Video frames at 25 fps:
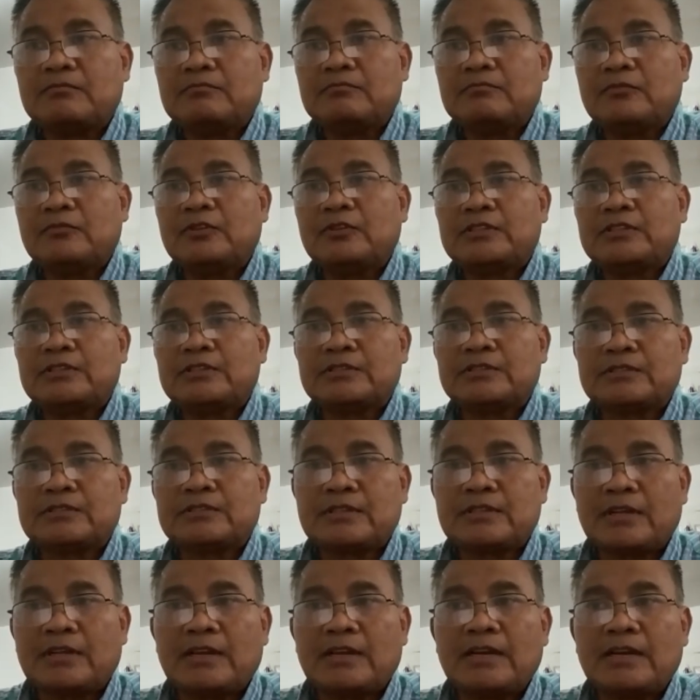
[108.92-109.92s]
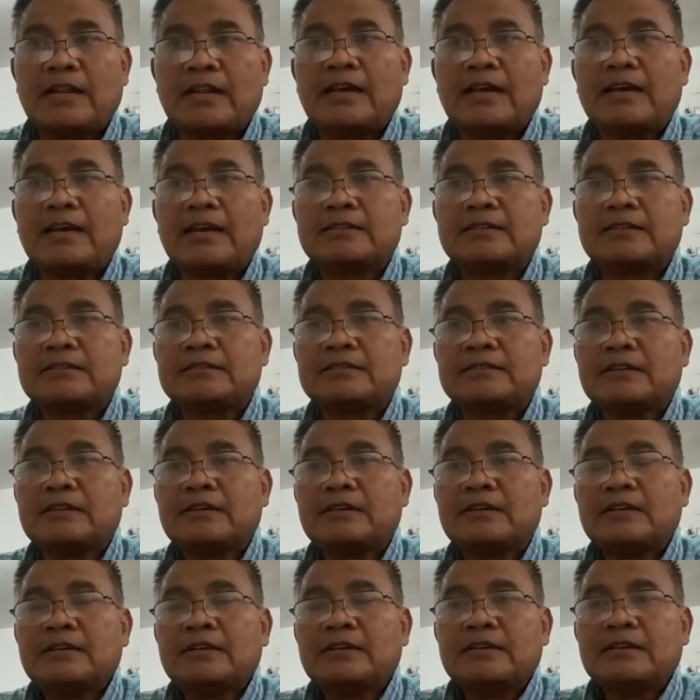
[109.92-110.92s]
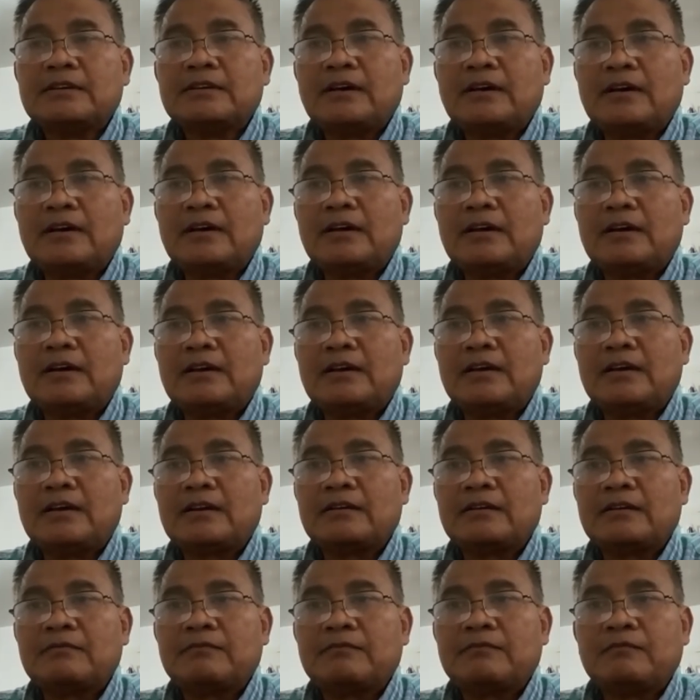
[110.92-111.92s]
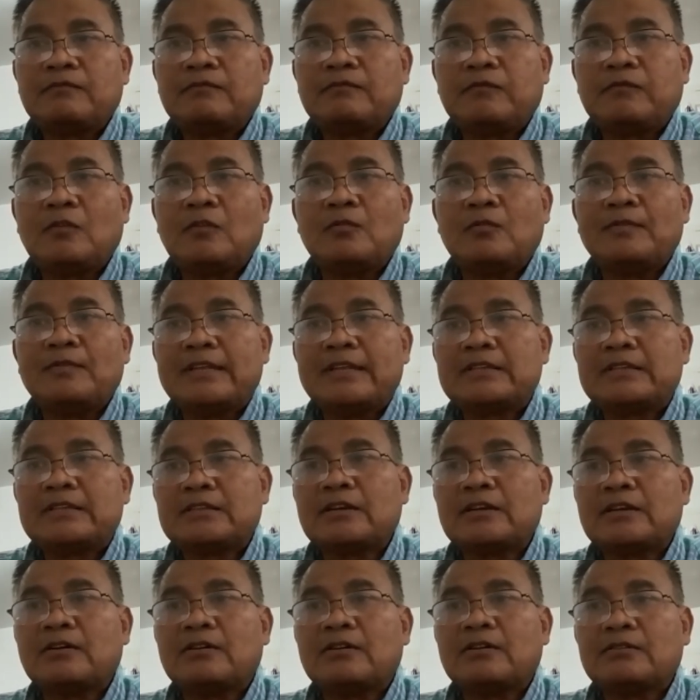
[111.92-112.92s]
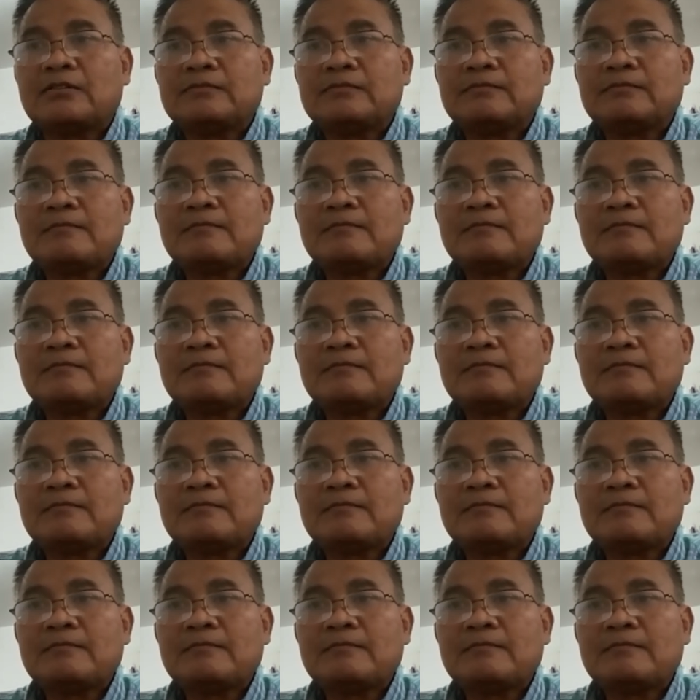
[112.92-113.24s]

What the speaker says: which is the last 4 weeks ago.